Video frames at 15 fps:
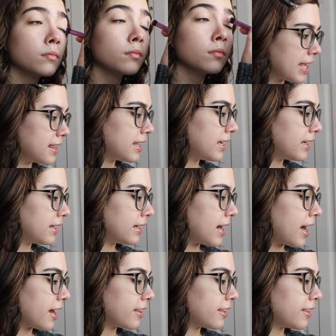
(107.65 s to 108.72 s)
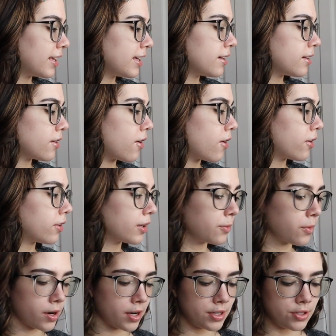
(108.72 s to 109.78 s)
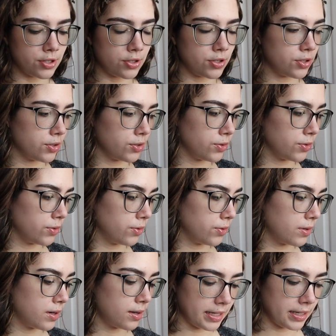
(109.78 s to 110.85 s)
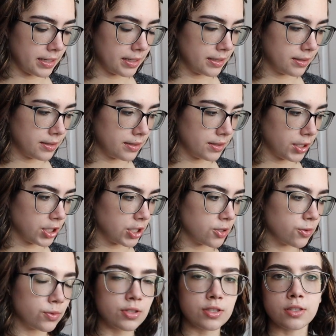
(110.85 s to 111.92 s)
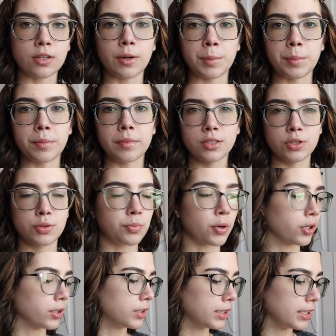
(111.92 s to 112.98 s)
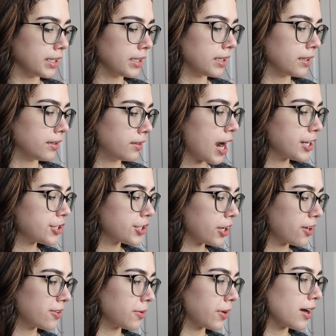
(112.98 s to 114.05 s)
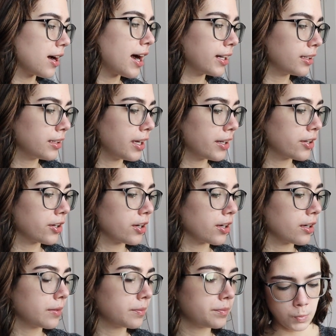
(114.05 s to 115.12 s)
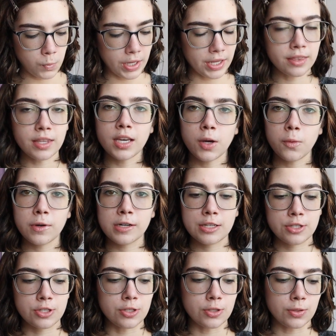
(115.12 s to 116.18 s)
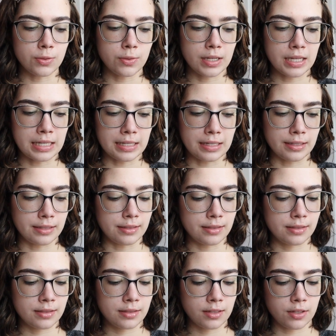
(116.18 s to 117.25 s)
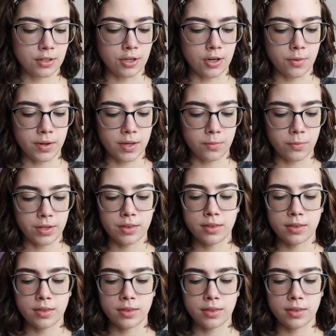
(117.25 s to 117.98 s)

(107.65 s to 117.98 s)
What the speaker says: And then I think all I want to do is use some sparkly eyeshadow or highlighter. What I think I want to do is go in with